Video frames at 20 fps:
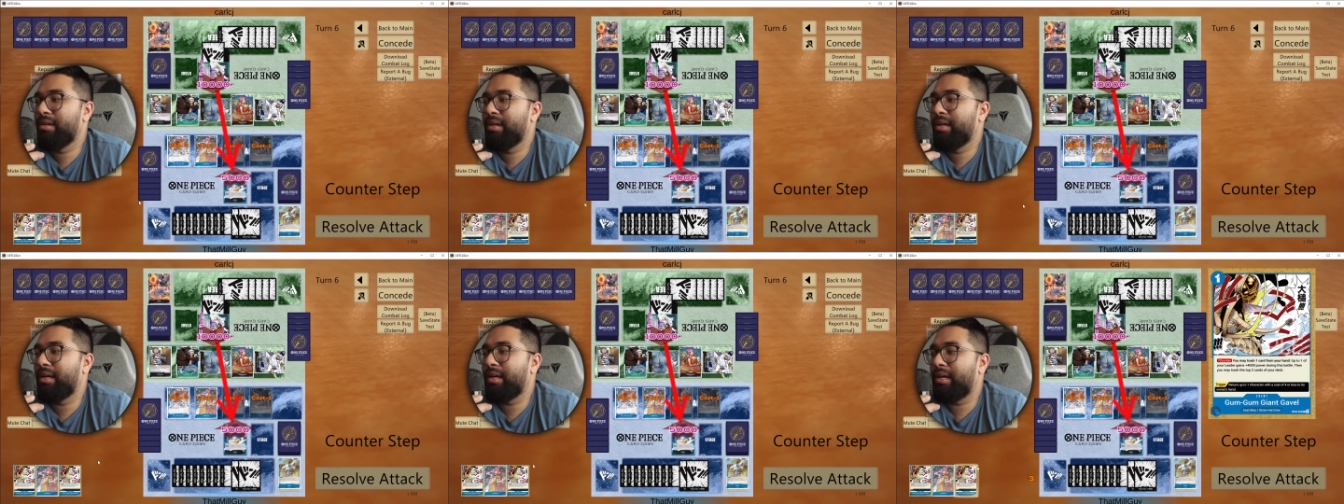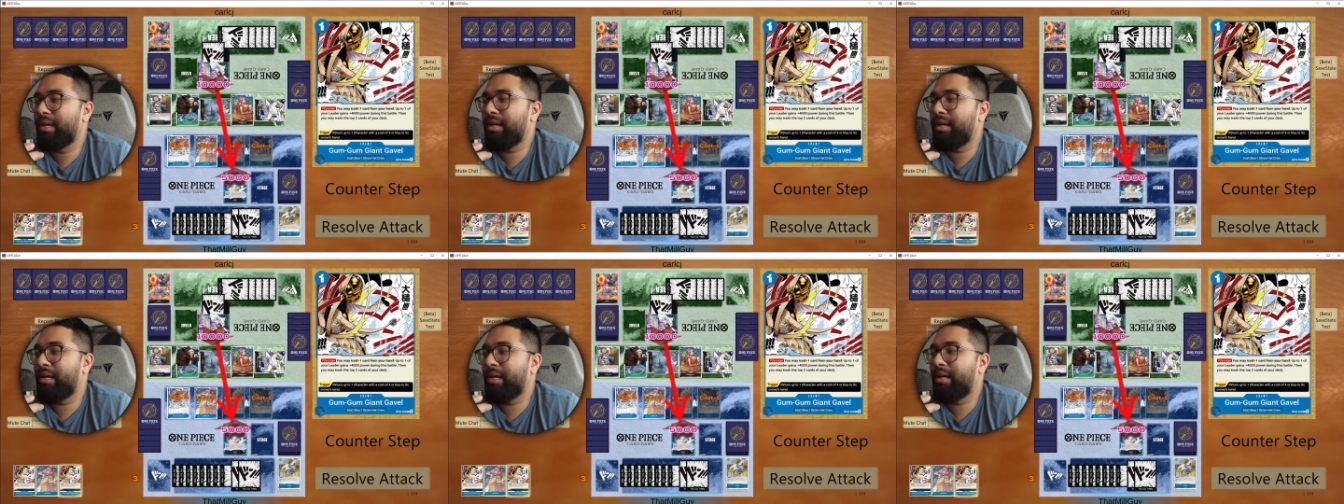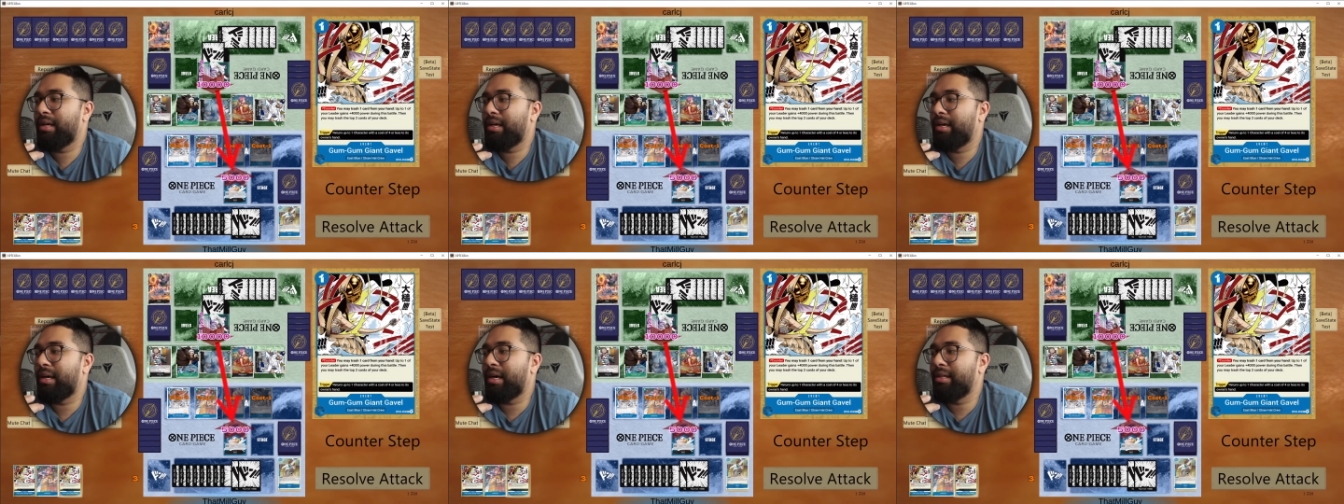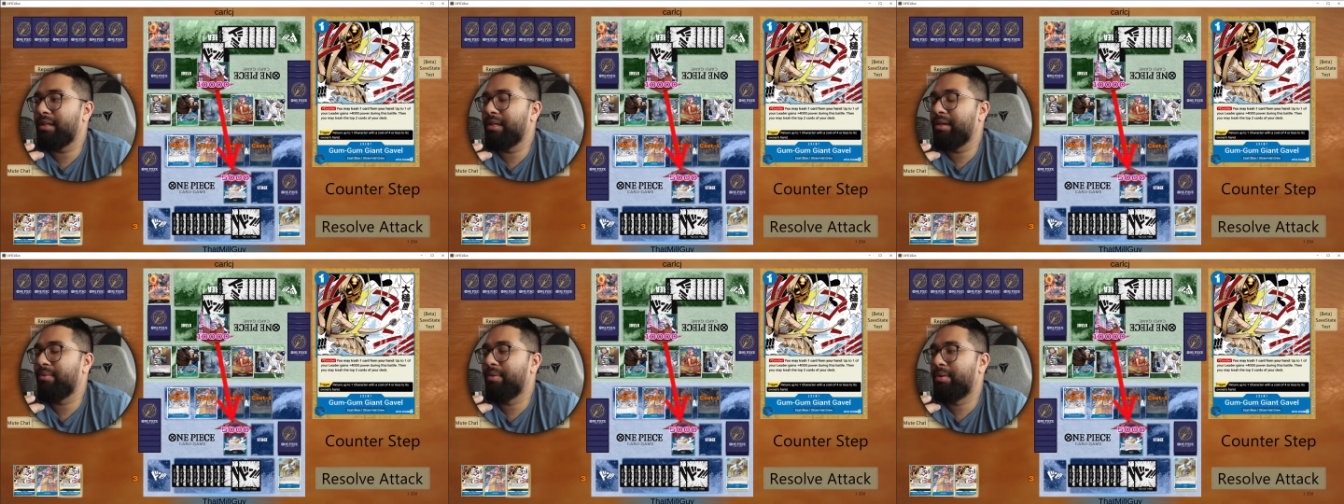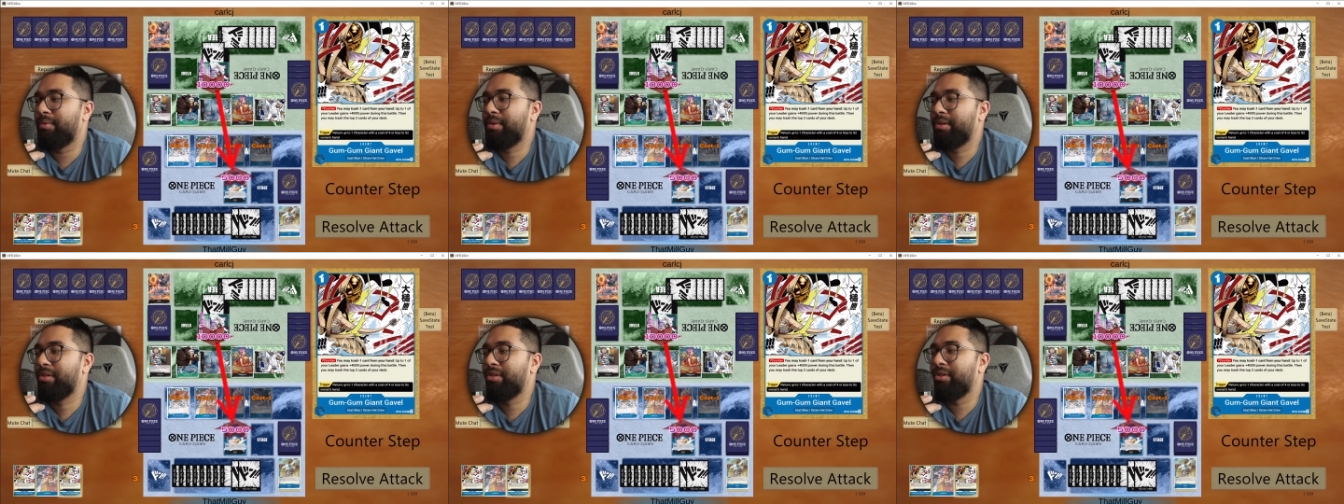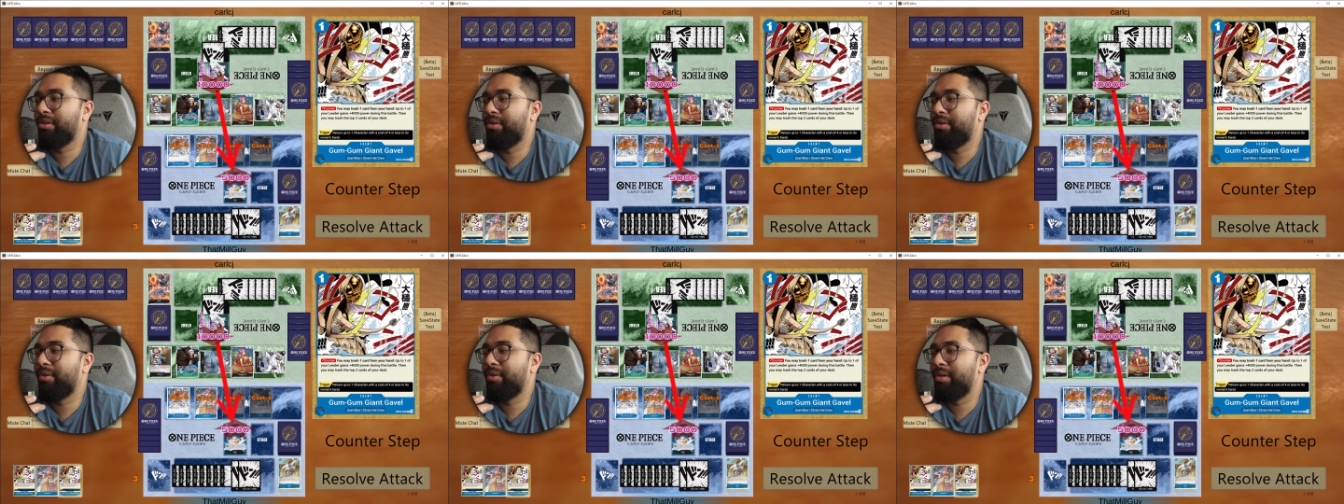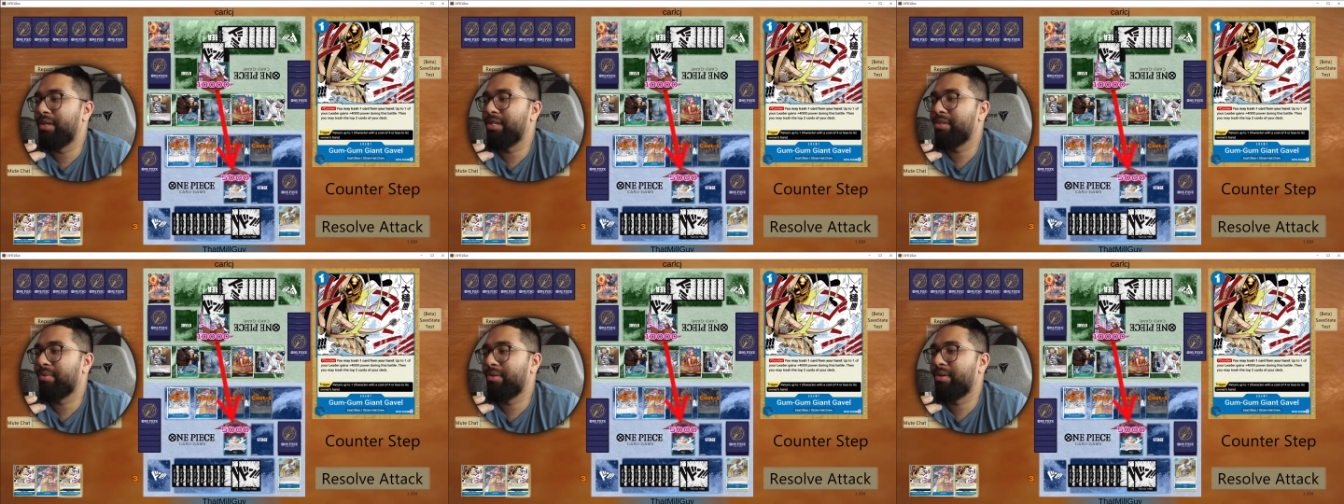uh, I think what we'll do
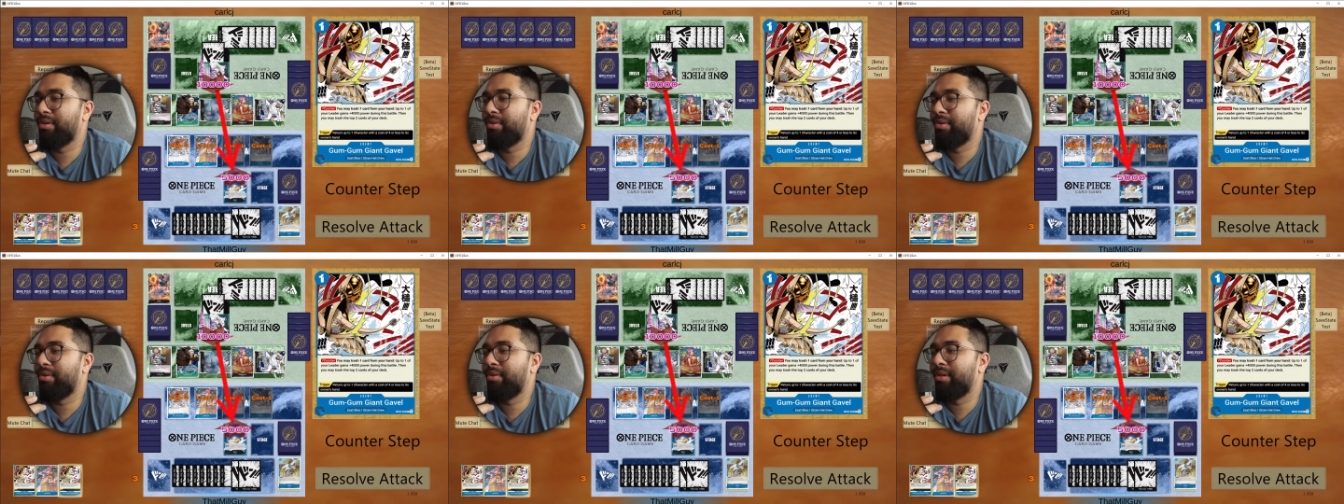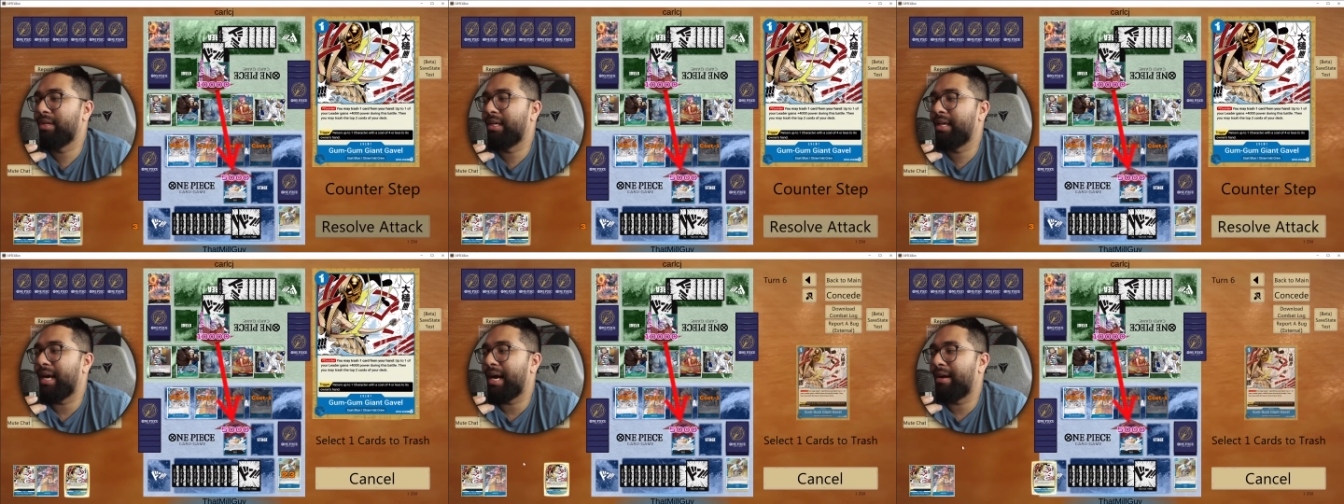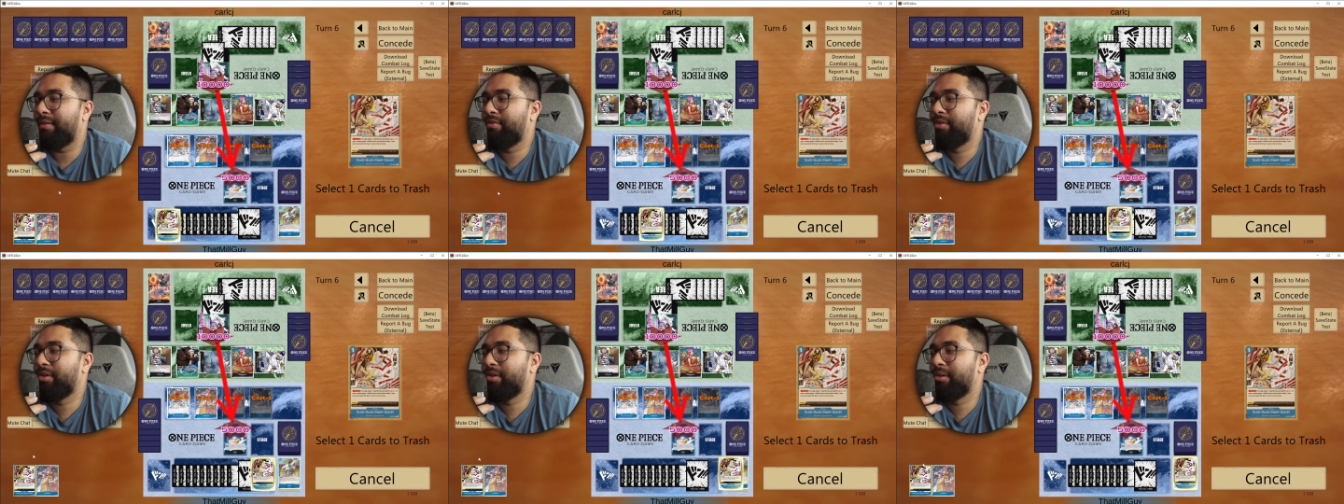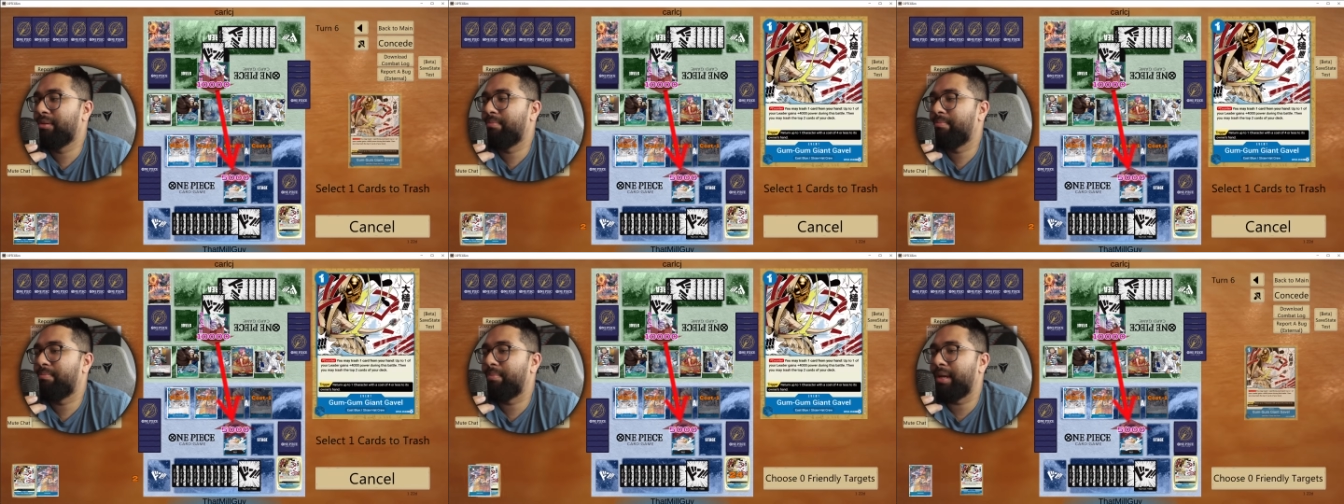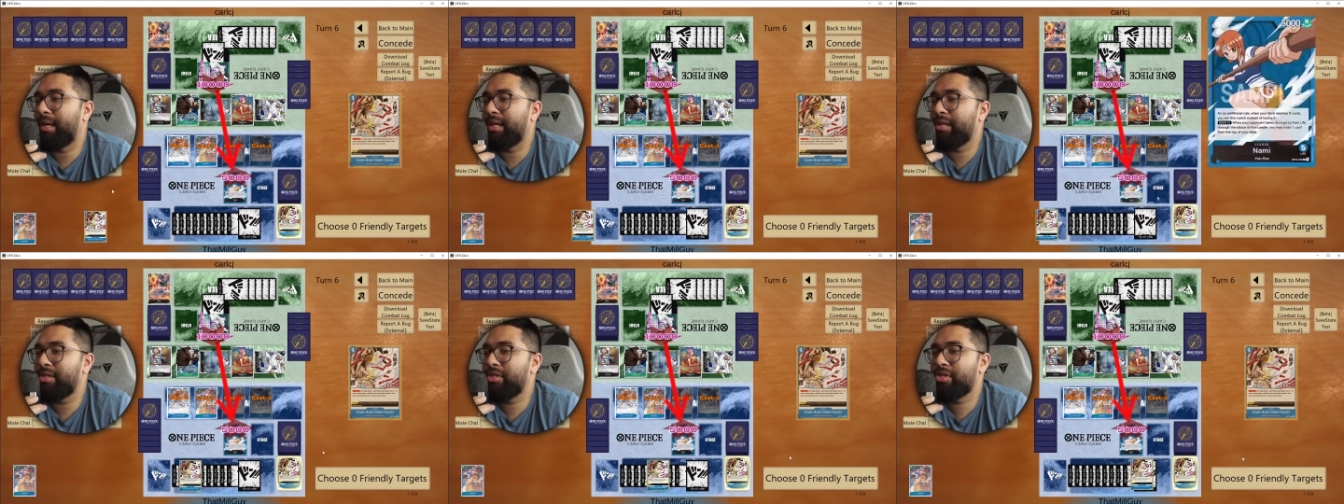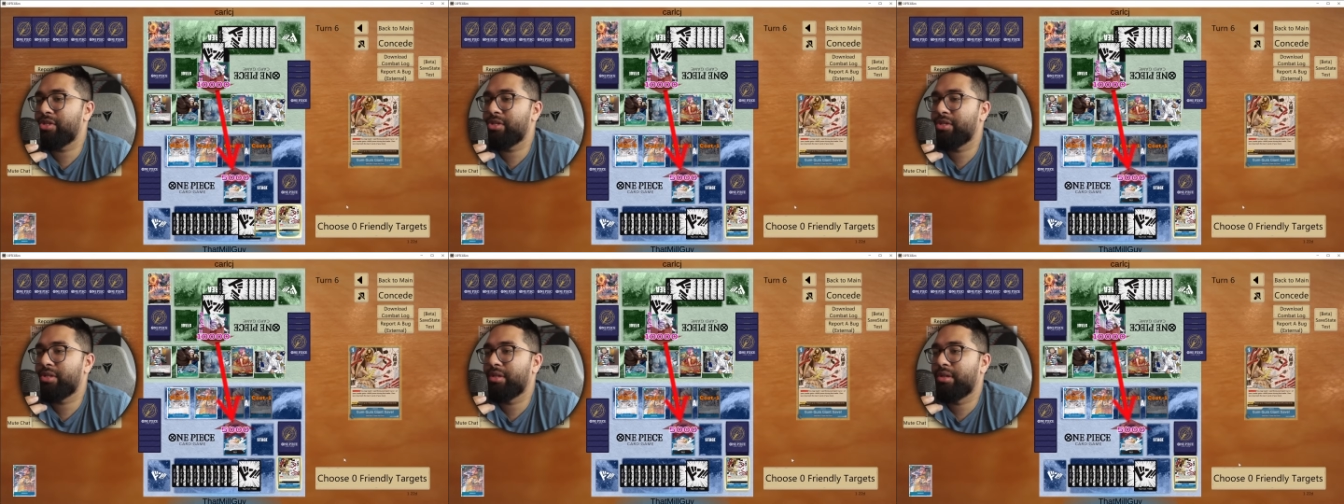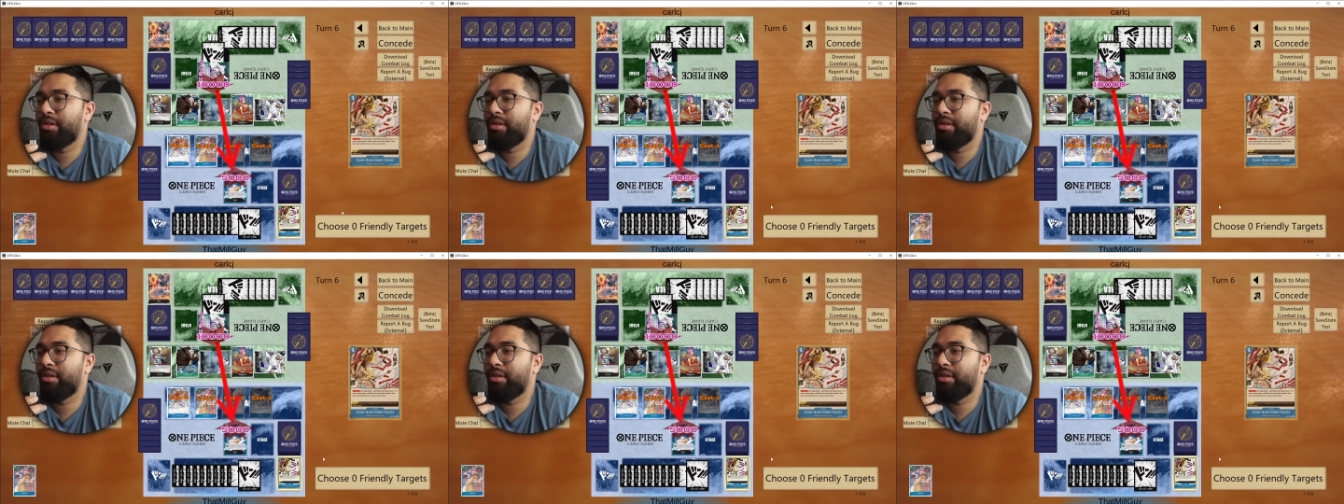is we'll go gavel pitch,